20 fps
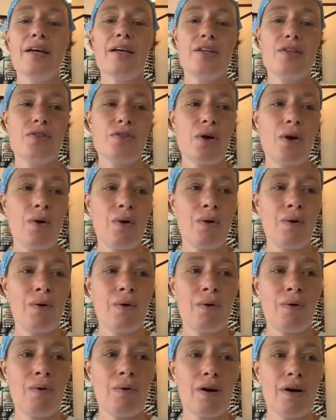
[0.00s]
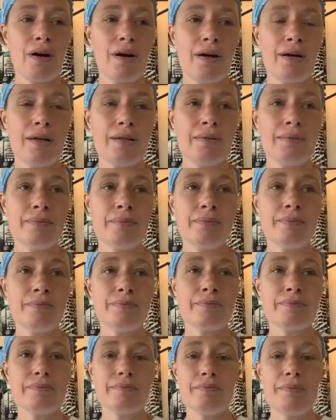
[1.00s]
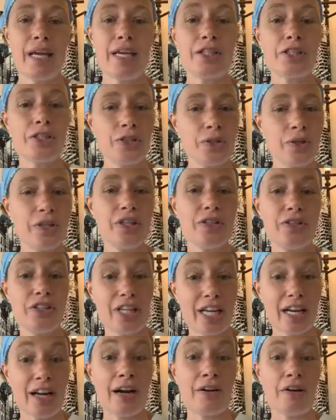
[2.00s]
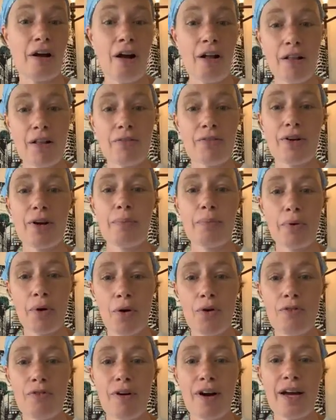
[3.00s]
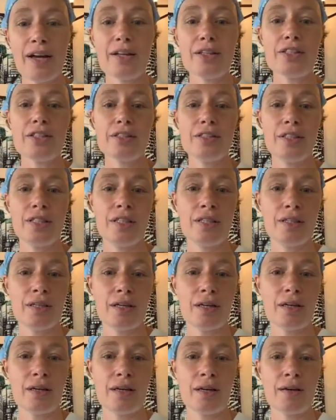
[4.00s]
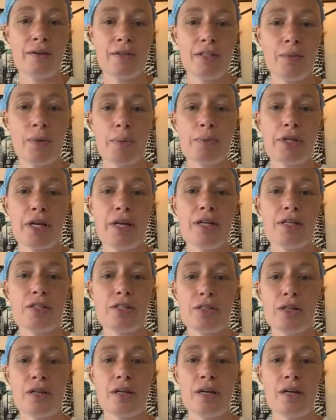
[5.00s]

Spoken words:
So make sure you check out all of our profiles. The website is